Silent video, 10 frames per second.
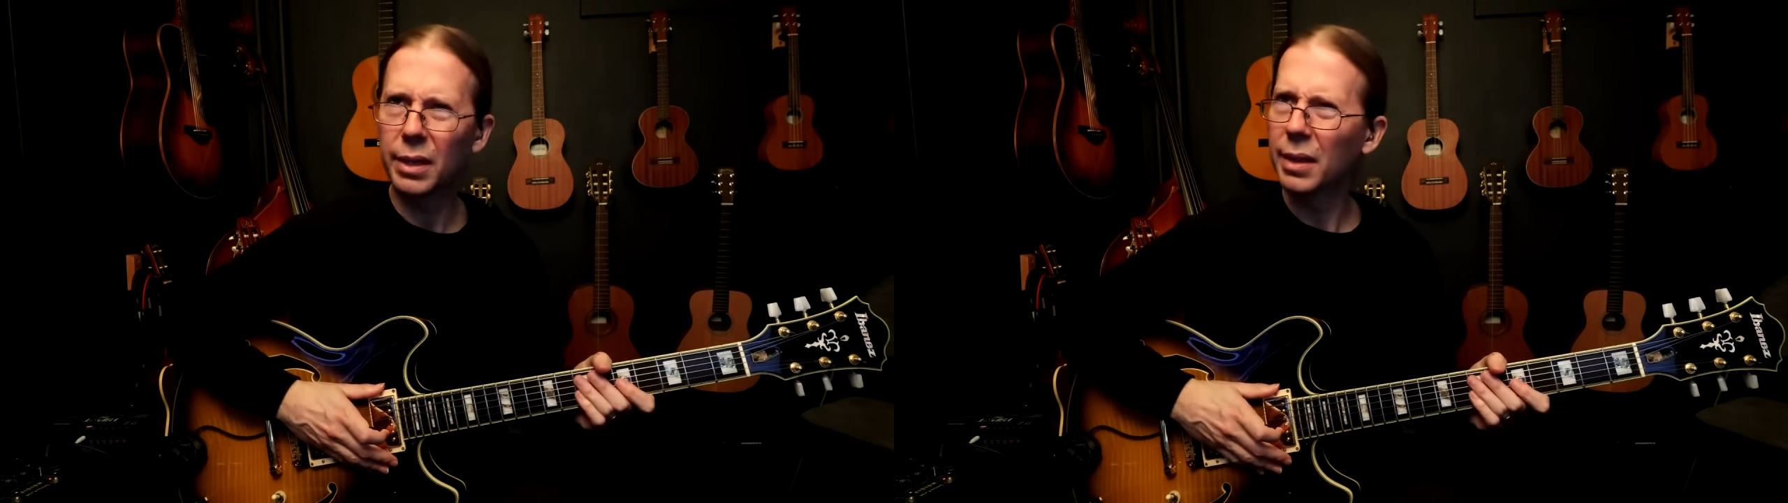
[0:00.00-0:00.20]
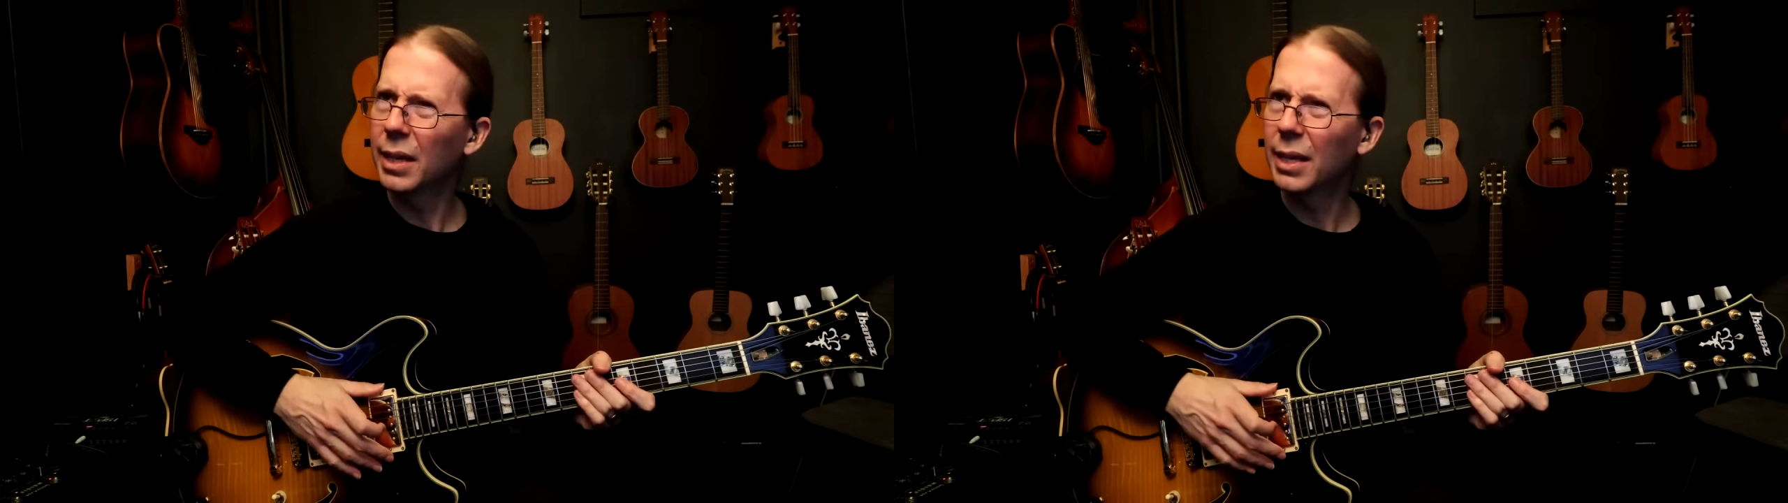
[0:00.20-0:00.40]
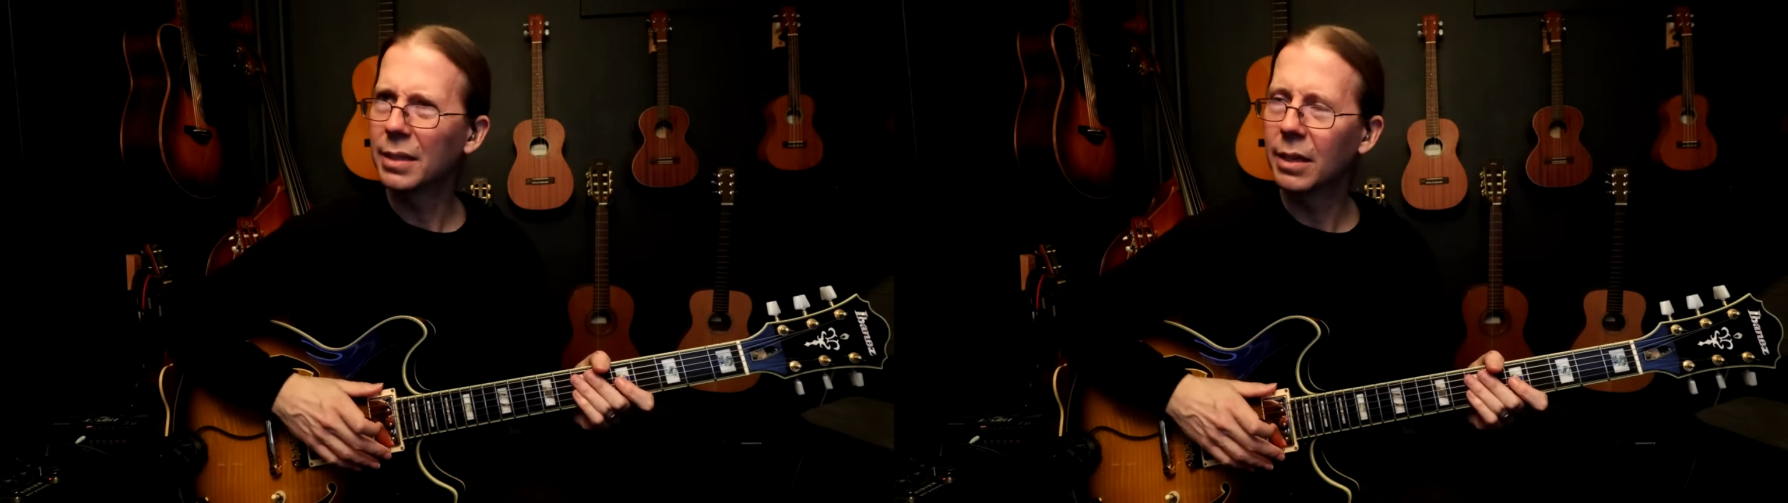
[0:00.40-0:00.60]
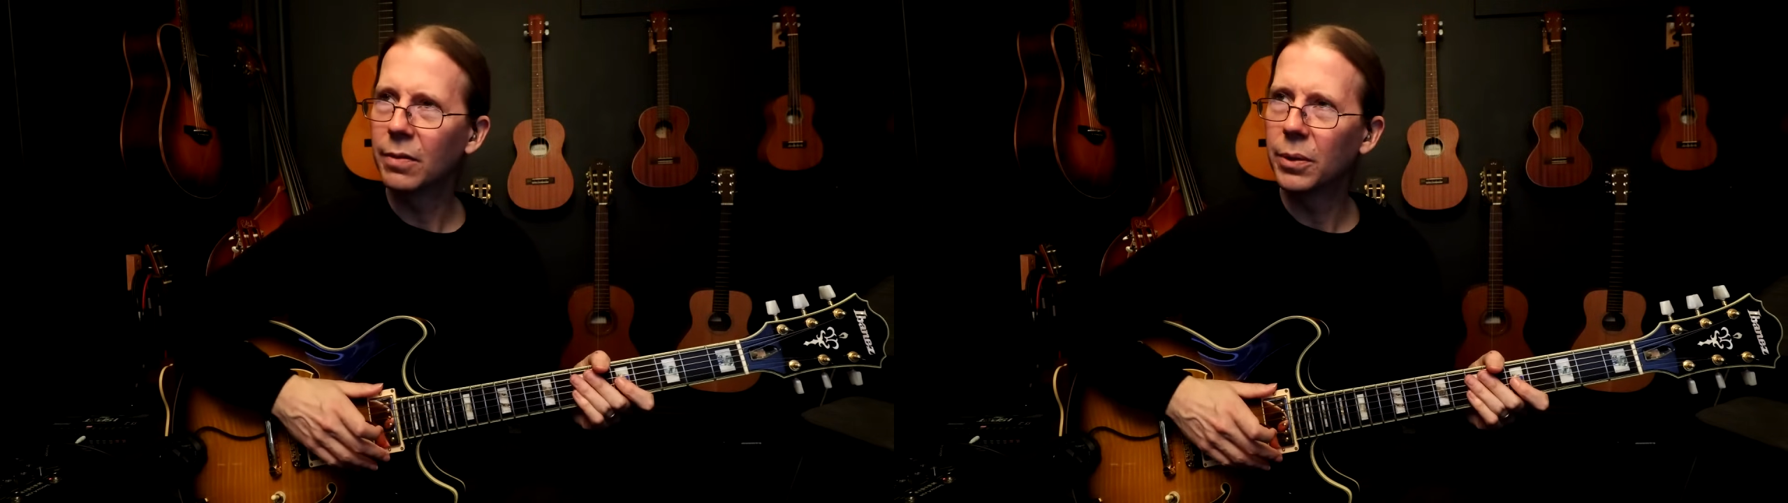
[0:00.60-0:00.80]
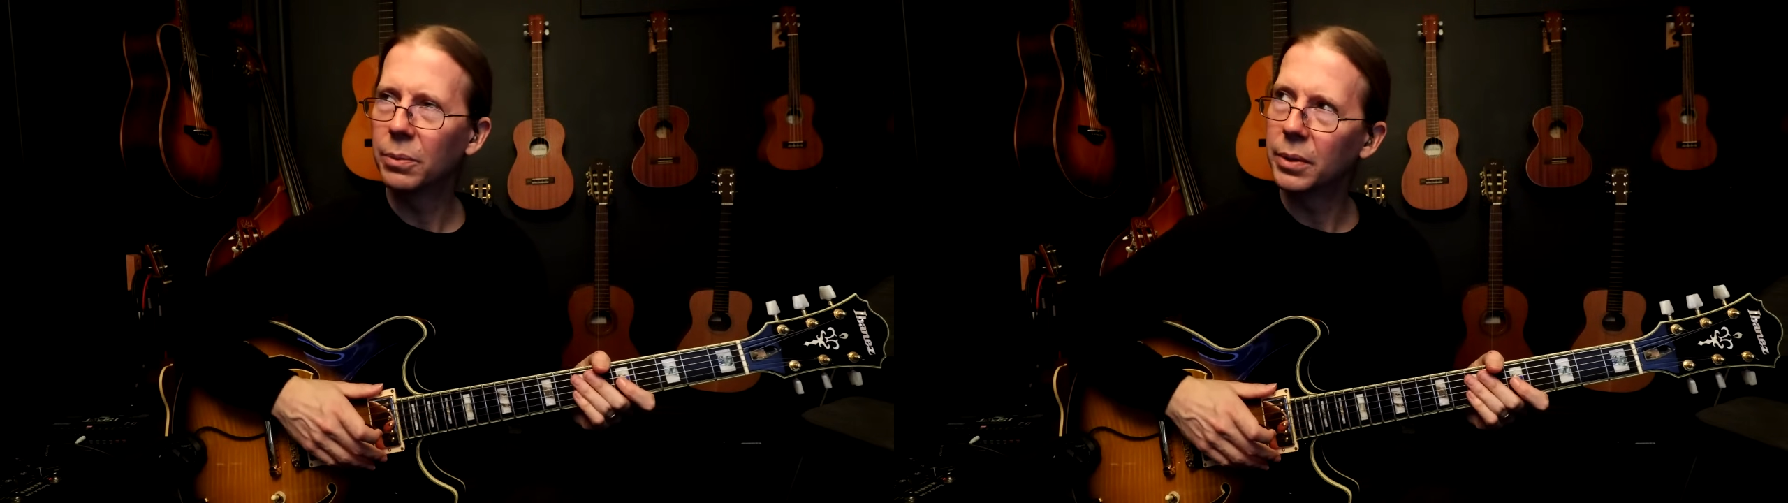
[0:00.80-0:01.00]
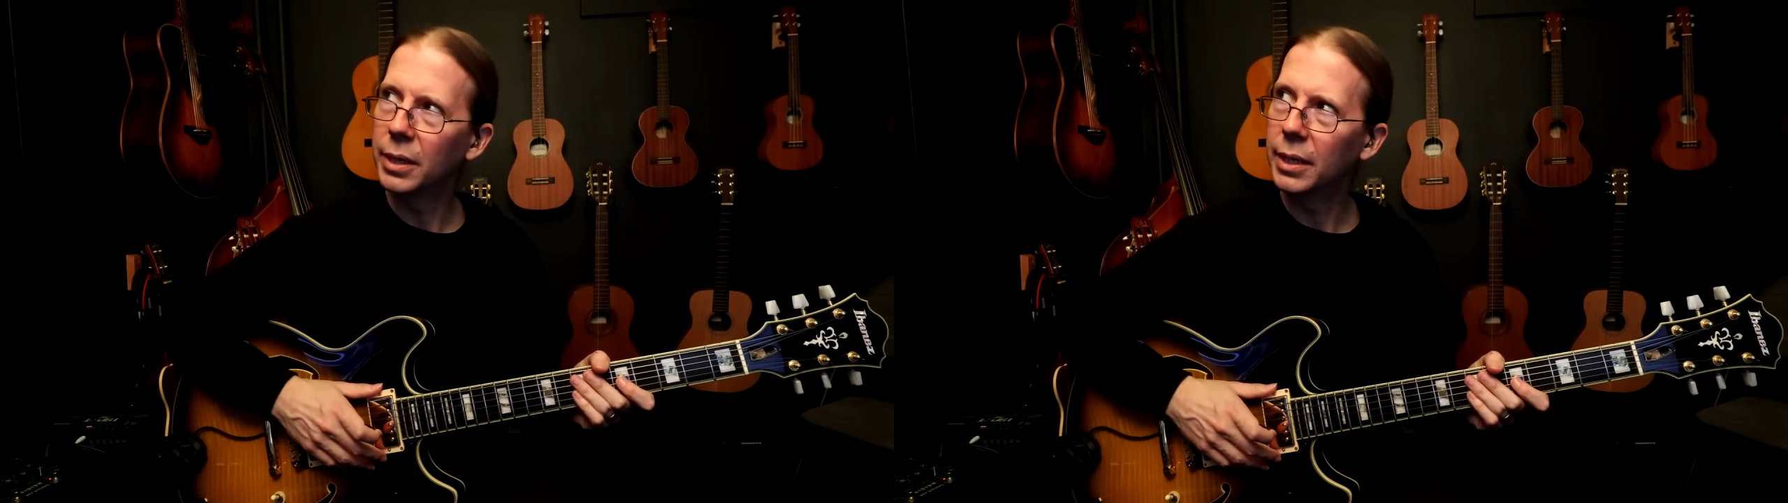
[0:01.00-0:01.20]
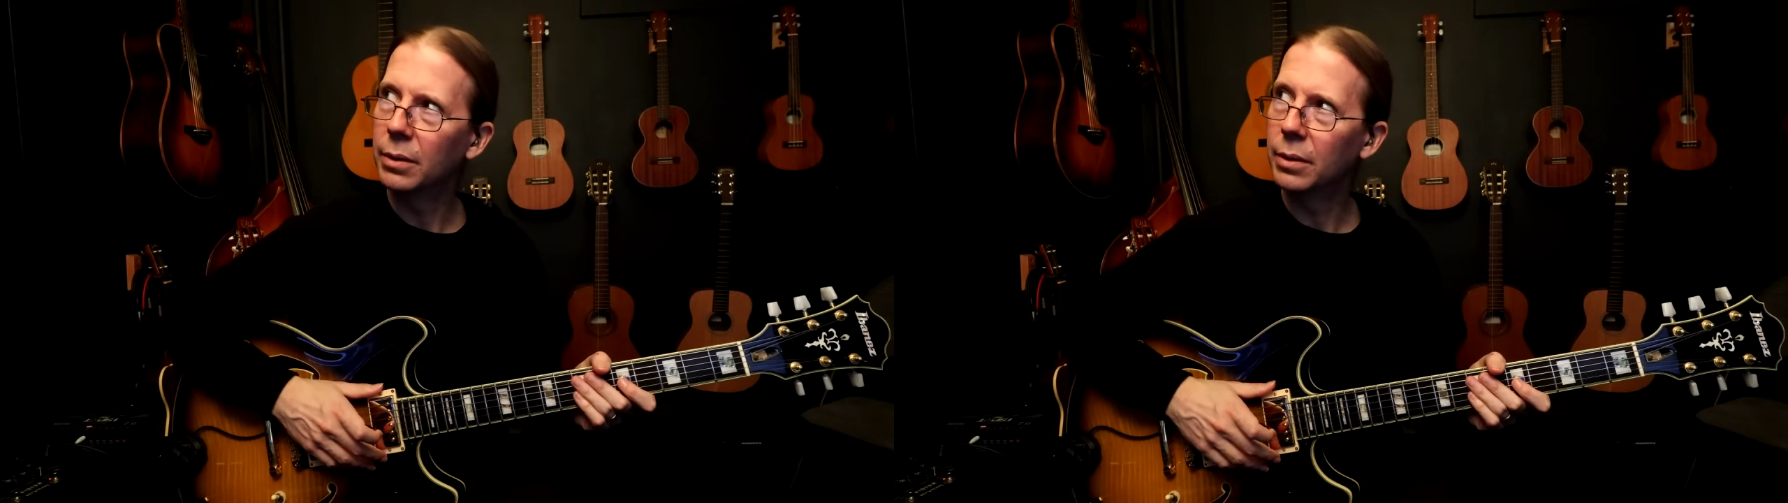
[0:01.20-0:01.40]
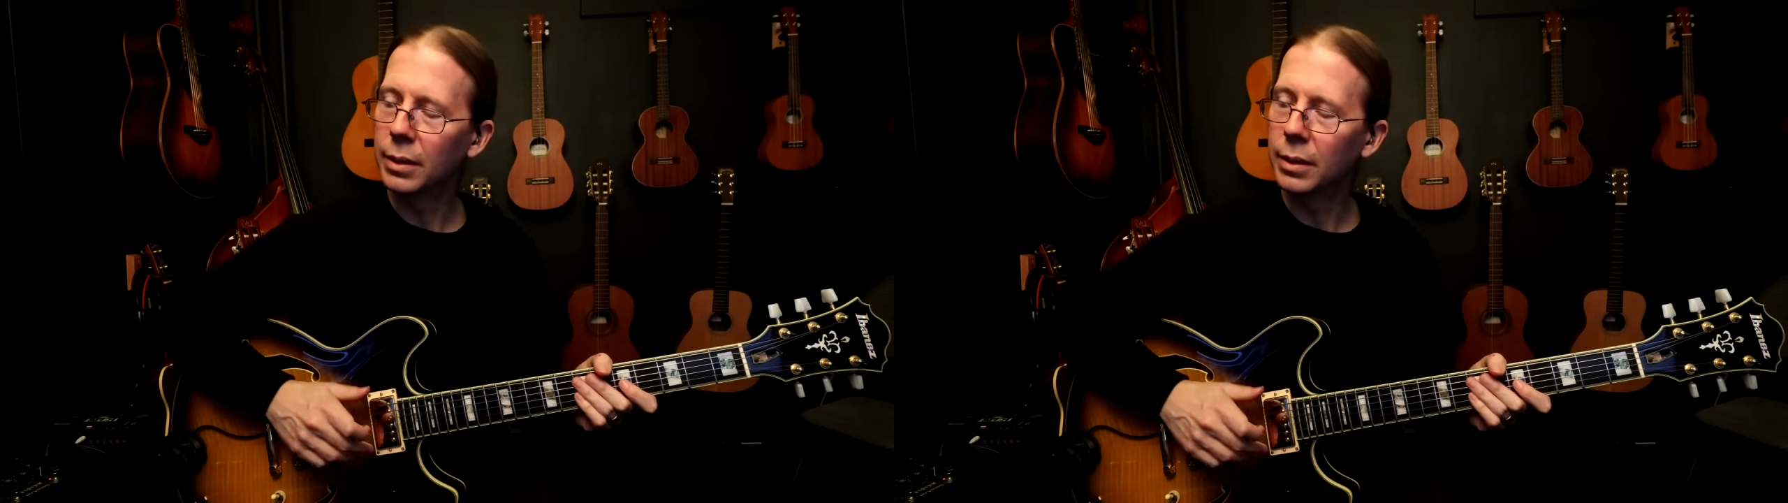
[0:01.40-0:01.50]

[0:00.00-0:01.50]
I think that's level 3 or